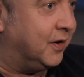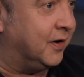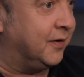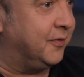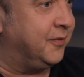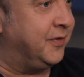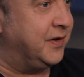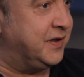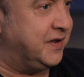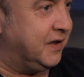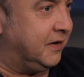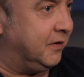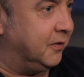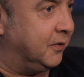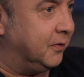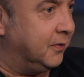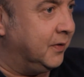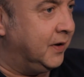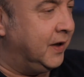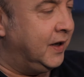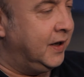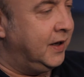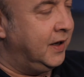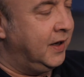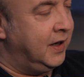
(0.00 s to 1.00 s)
or physical.
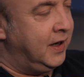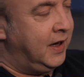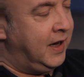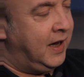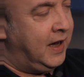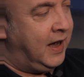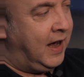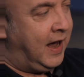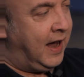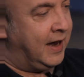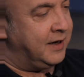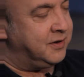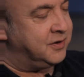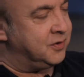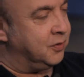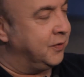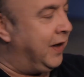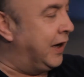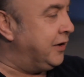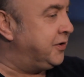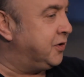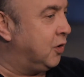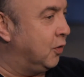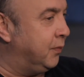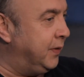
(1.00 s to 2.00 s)
And so
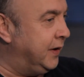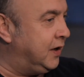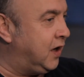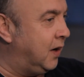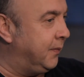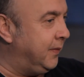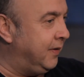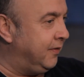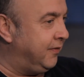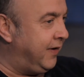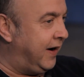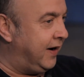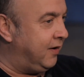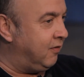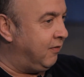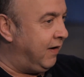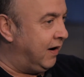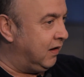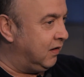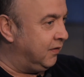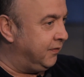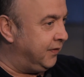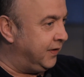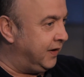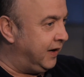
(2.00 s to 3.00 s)
that's all becoming very
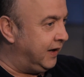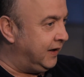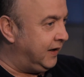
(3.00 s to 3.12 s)
relevant